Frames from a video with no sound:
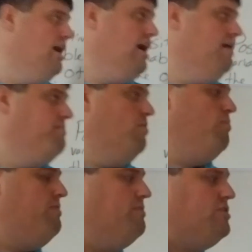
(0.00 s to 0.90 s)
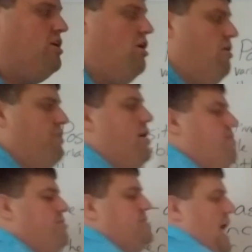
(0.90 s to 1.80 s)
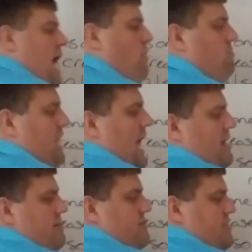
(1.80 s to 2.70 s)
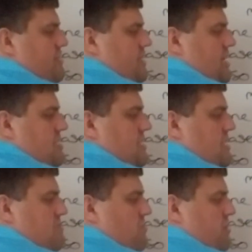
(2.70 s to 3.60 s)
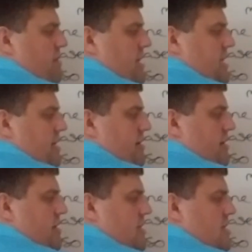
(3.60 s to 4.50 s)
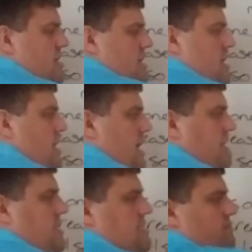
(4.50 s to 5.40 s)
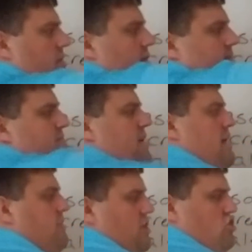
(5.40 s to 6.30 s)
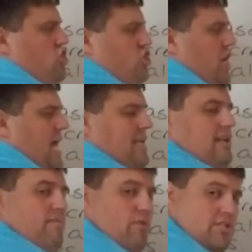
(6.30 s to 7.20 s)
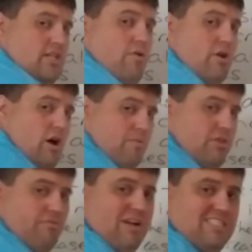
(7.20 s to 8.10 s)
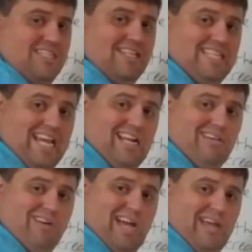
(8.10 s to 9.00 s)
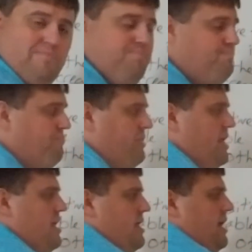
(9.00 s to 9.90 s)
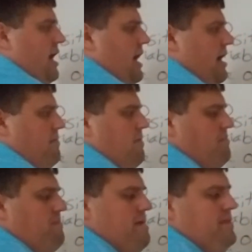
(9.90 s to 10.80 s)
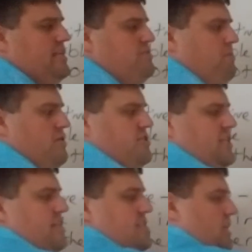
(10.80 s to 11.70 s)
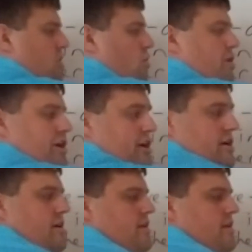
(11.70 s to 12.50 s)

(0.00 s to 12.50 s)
Um, we would call those outliers. Like see this point right here. It doesn't really fit the trend of what's going on with the rest of the data, right? Um, maybe this person is a lawyer